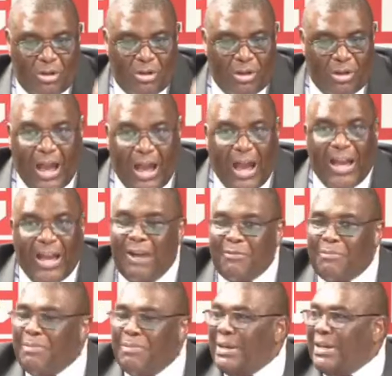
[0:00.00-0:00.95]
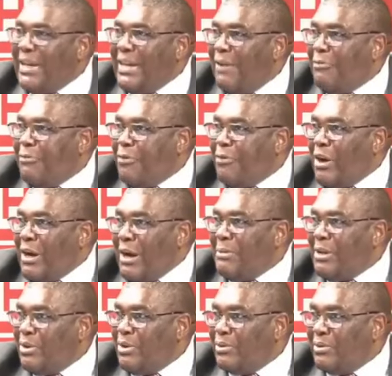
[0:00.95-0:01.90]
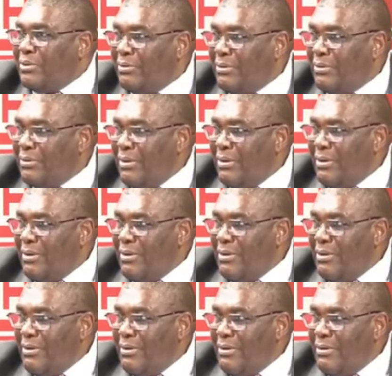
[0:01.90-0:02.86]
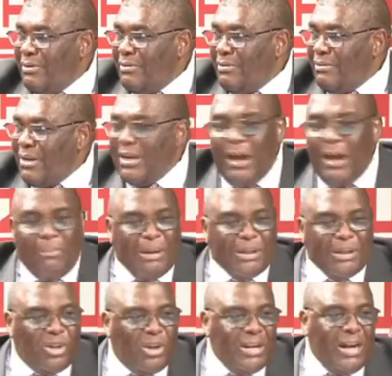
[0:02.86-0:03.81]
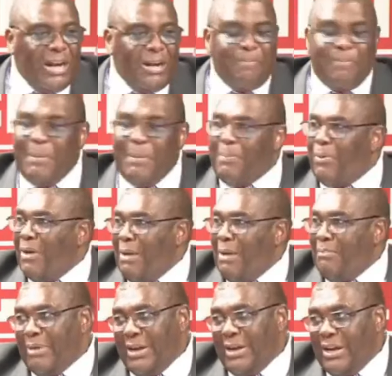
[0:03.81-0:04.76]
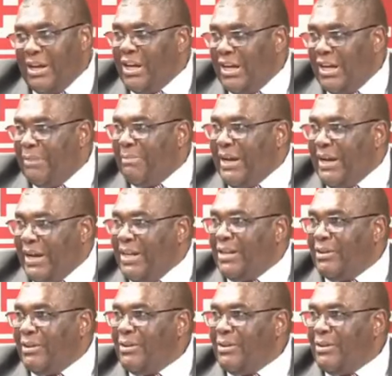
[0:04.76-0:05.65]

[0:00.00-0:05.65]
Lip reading: I have been there for Cameroon, the Amazonian people. I'm bringing them again.